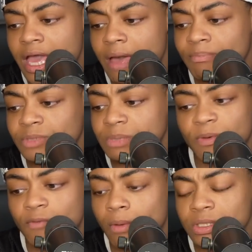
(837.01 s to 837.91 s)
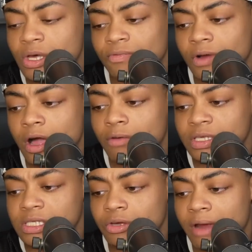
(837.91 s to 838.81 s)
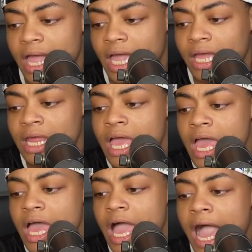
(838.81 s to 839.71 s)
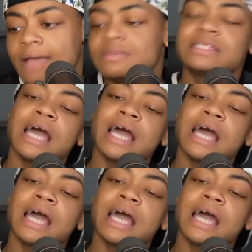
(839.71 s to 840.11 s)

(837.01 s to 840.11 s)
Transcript: and just performance overall was great. I'm